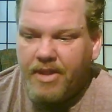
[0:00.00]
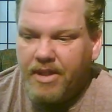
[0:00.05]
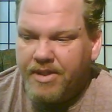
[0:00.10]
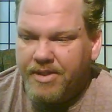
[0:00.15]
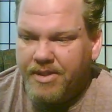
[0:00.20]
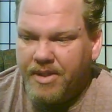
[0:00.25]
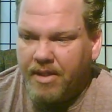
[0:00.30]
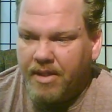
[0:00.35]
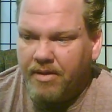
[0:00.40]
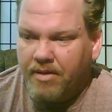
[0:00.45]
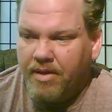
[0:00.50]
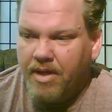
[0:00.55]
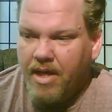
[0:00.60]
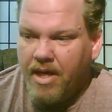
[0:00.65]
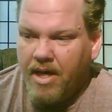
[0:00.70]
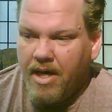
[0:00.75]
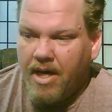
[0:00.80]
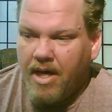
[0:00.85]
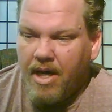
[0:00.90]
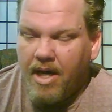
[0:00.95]
So,
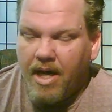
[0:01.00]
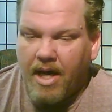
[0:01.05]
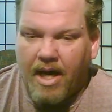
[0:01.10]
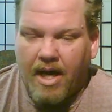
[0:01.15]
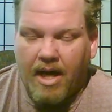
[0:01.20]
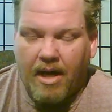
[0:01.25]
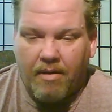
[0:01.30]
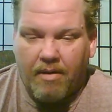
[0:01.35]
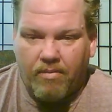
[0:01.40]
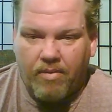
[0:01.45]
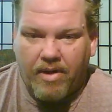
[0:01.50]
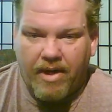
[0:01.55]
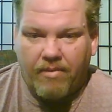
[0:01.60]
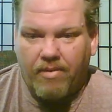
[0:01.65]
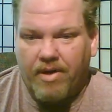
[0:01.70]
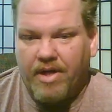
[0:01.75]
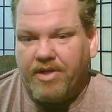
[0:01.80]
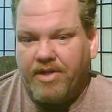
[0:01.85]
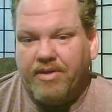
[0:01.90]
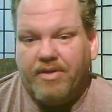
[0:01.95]
uh, what I
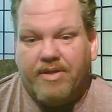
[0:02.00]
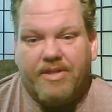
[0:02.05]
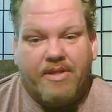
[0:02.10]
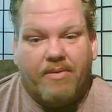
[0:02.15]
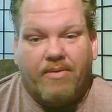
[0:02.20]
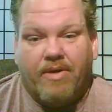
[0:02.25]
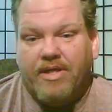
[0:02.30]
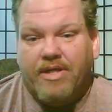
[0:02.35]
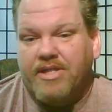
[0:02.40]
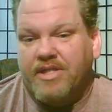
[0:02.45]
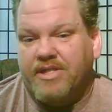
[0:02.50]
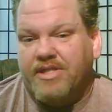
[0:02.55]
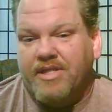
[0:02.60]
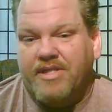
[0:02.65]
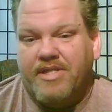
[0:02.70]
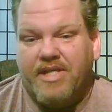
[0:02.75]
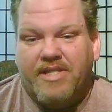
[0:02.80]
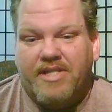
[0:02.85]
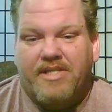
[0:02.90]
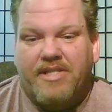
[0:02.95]
want to do is I want to just
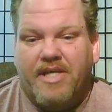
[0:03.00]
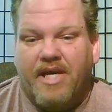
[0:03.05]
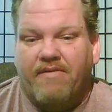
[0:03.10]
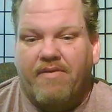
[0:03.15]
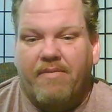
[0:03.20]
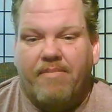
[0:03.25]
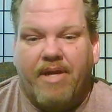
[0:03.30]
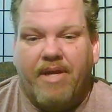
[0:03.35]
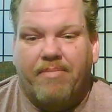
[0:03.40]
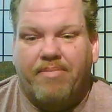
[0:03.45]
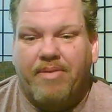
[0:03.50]
suggest to everybody,